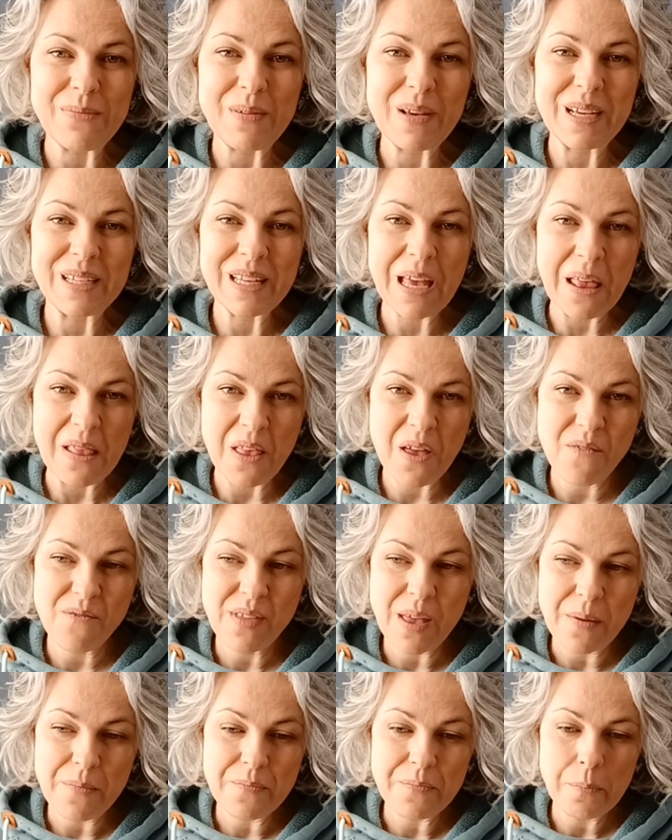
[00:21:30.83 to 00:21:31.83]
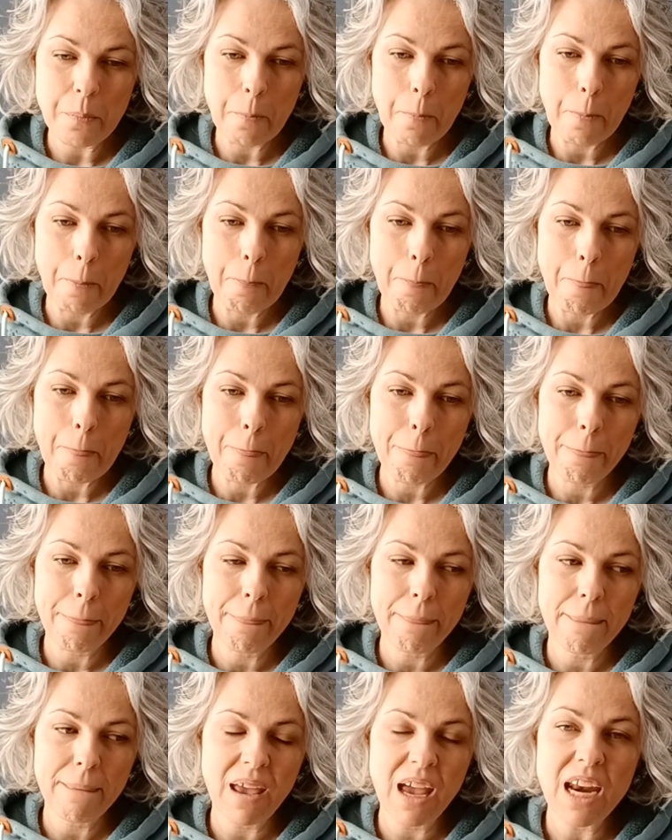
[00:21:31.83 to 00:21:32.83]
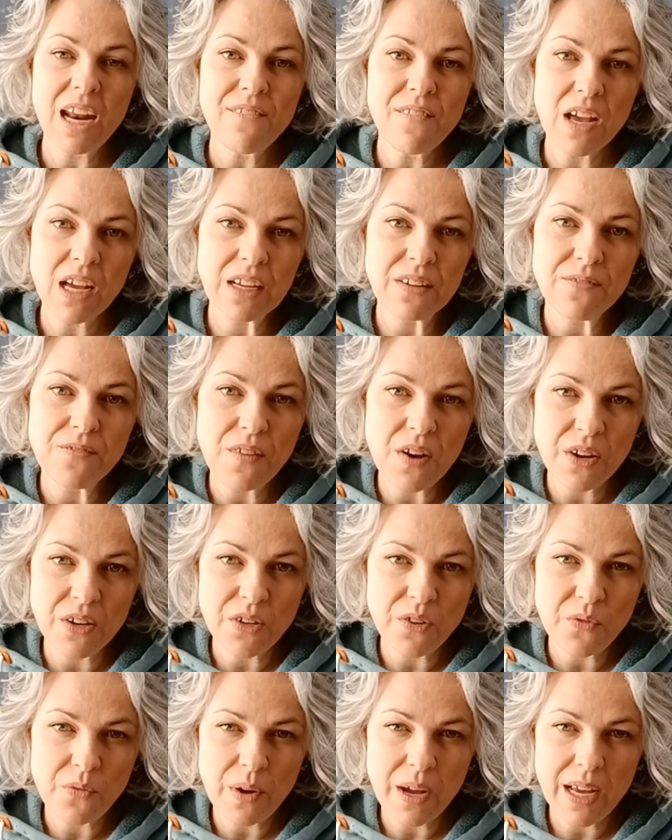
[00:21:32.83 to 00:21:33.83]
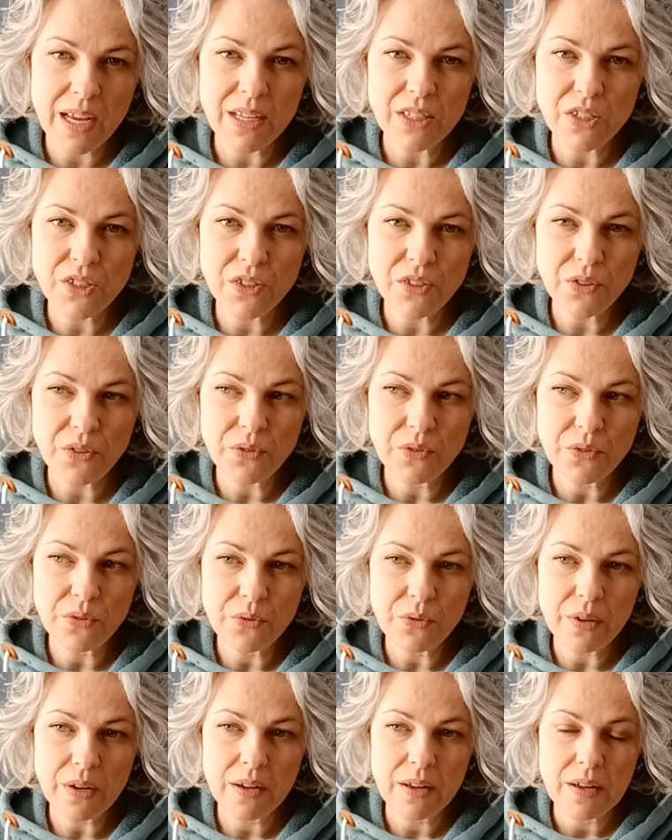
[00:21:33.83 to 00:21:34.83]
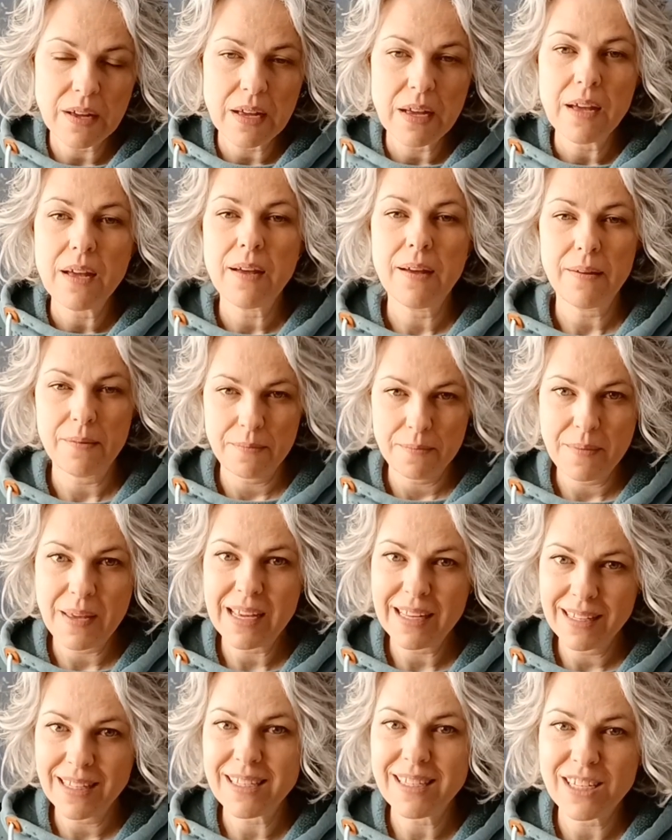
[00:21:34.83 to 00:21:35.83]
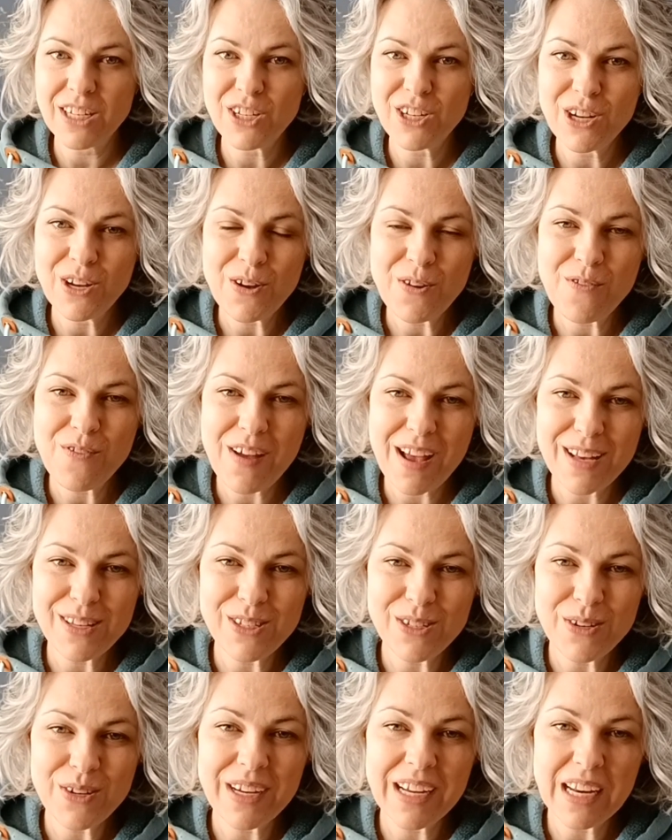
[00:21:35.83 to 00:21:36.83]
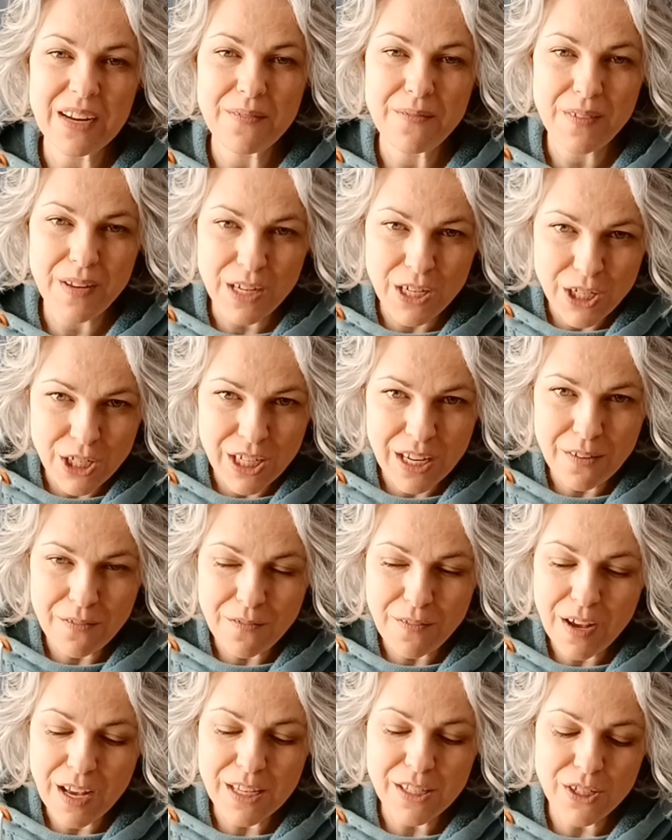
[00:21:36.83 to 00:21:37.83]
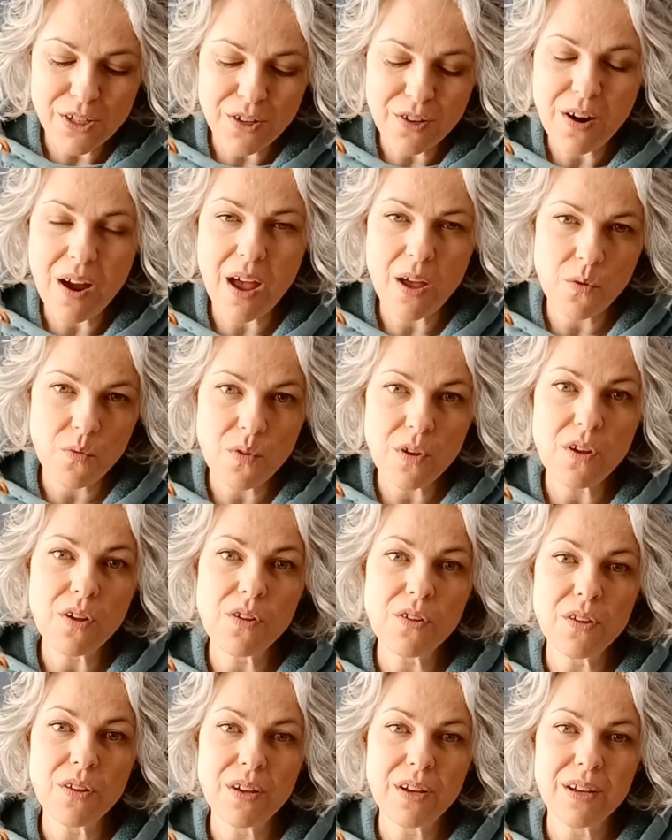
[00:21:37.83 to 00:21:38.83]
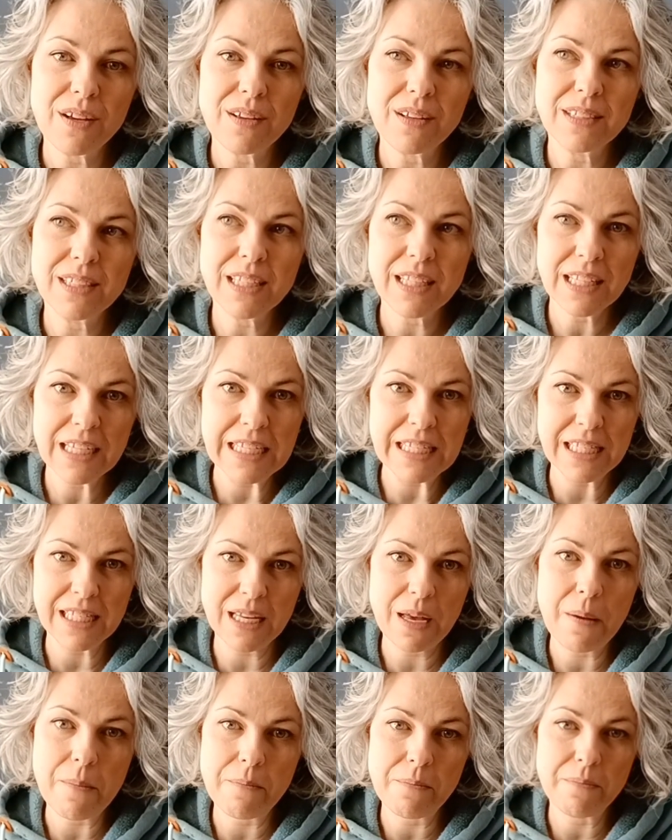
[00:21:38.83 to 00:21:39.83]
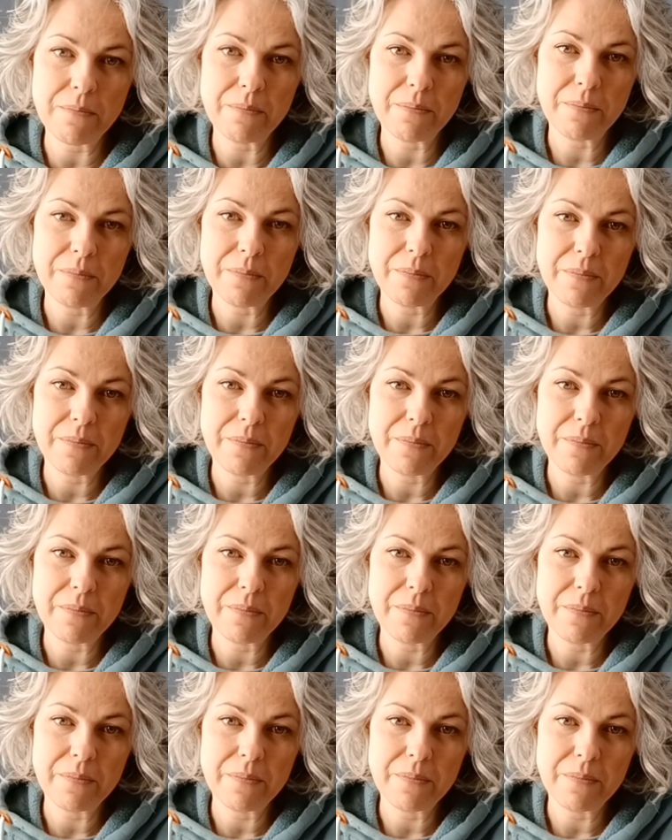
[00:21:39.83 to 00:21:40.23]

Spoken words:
because I love them. And if I can find a way to make the stitching go faster and get a finish done faster, I will delete some